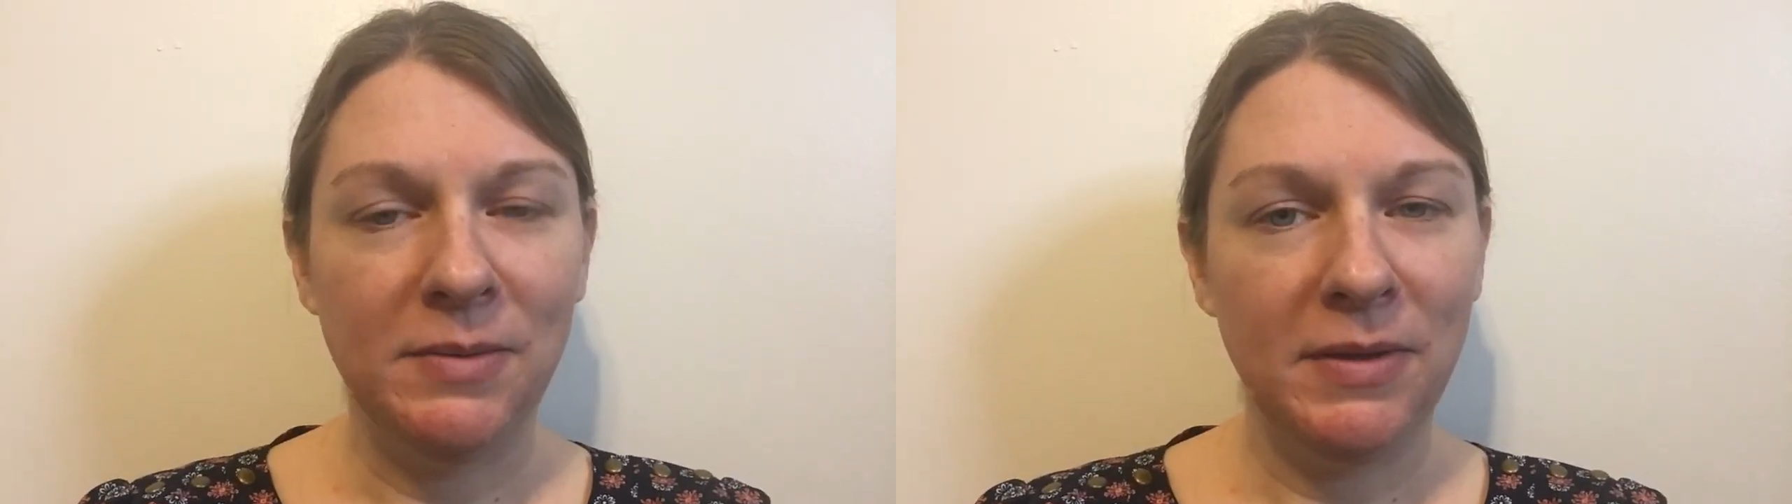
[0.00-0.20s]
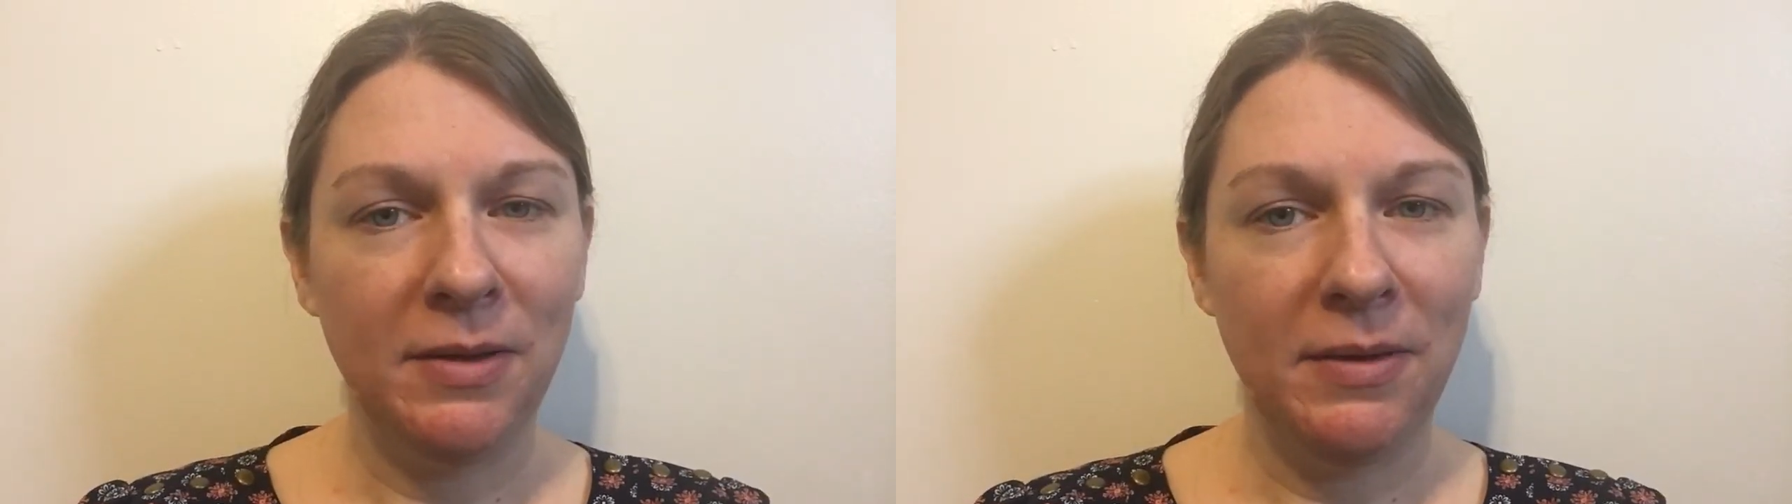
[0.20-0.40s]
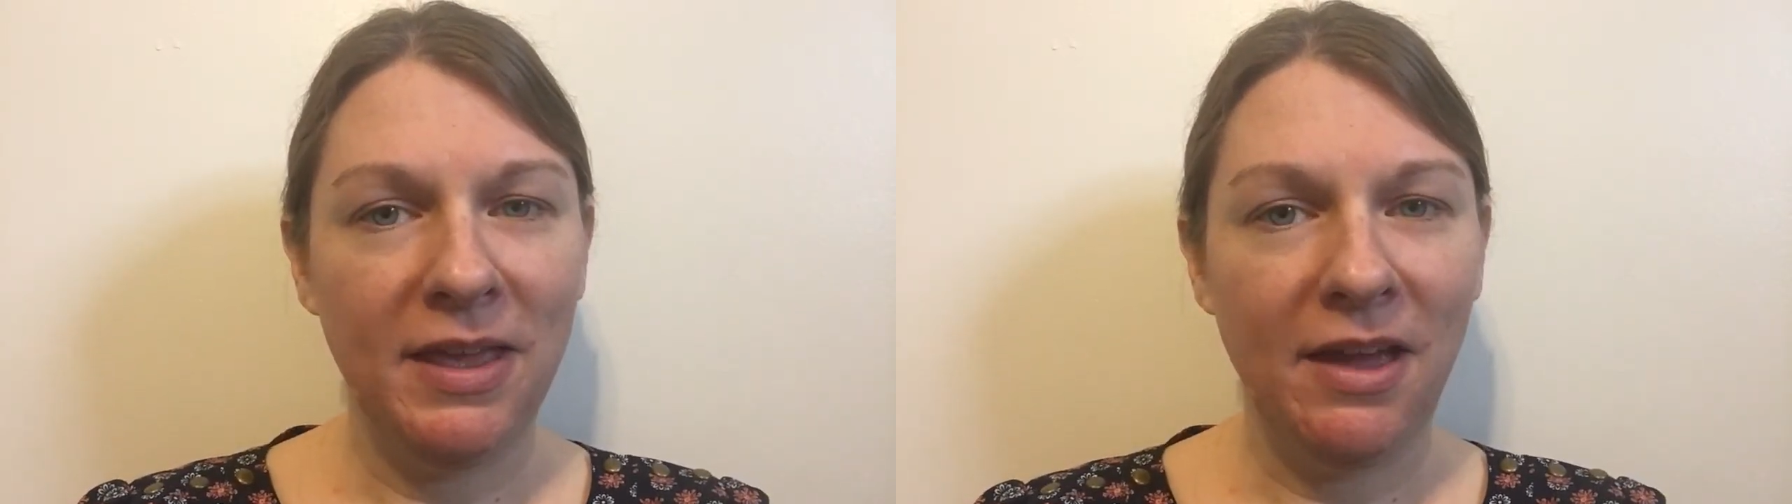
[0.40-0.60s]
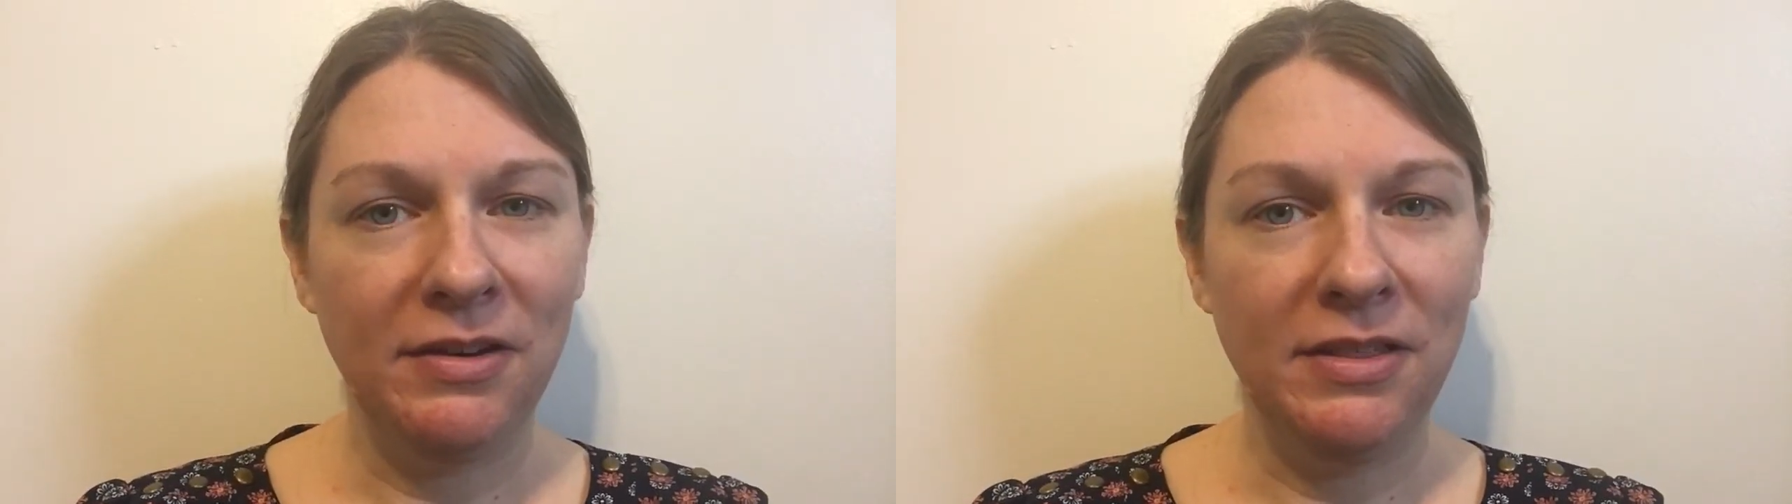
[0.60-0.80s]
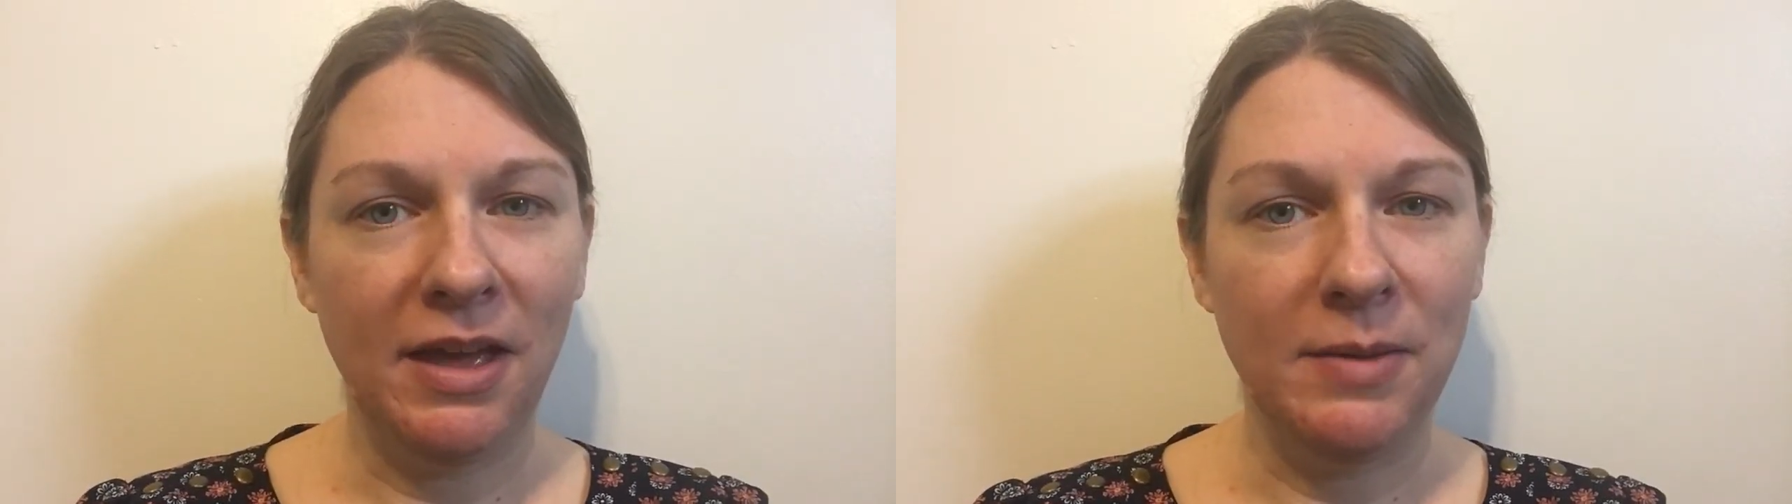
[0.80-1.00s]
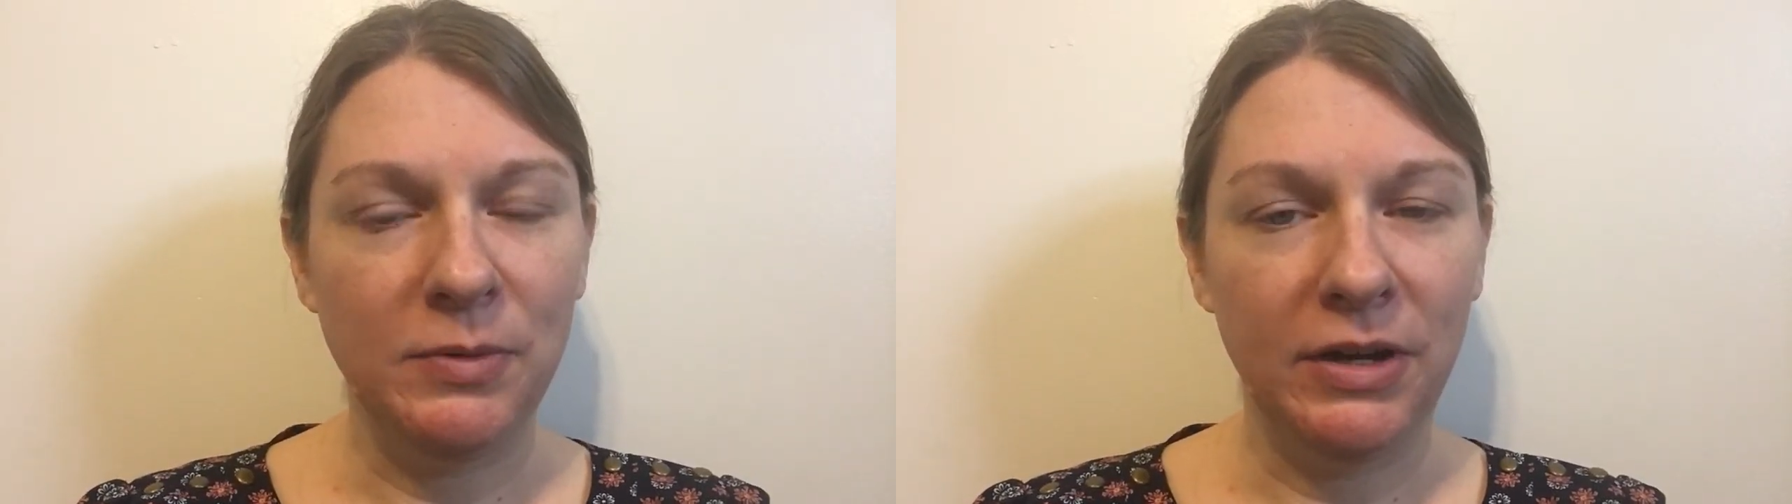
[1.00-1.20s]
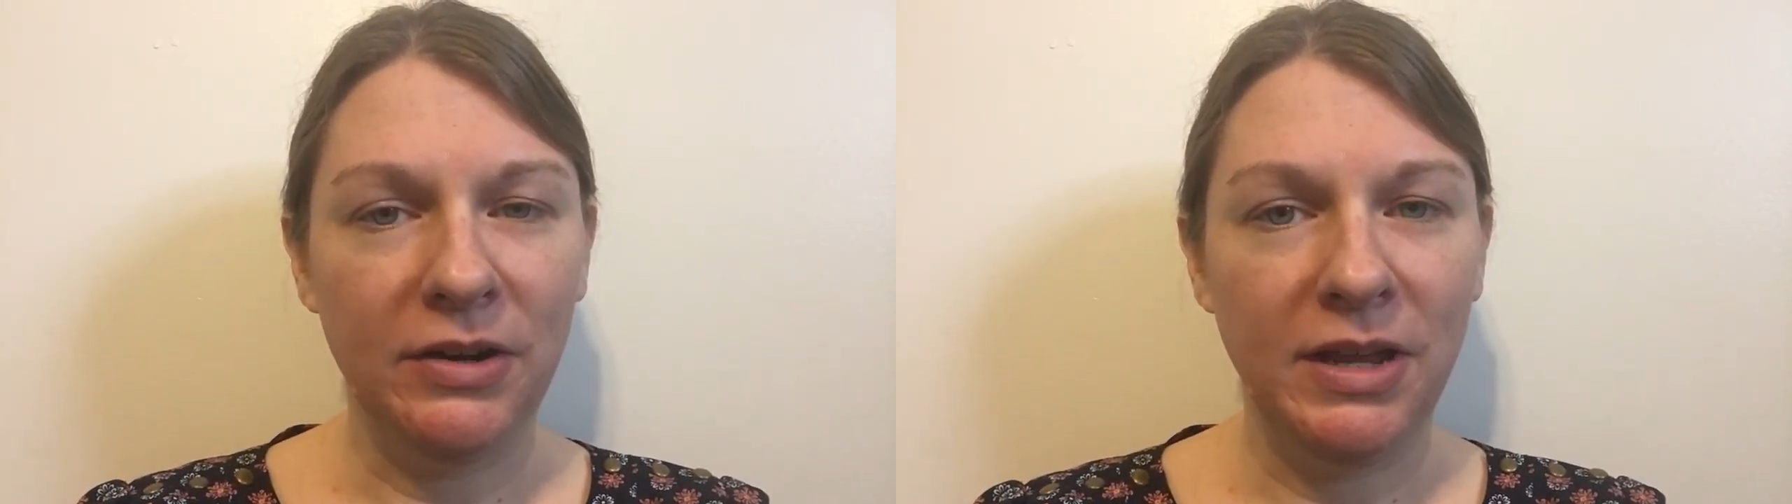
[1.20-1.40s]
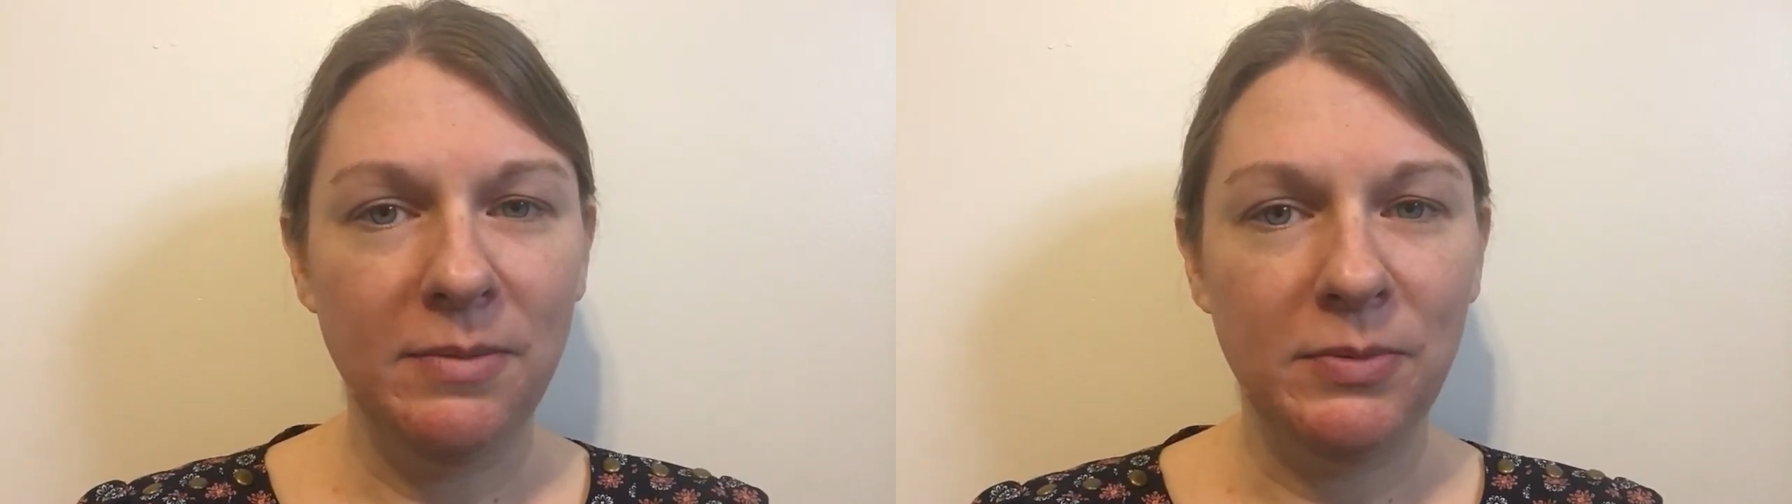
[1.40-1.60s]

Pickaway County Library,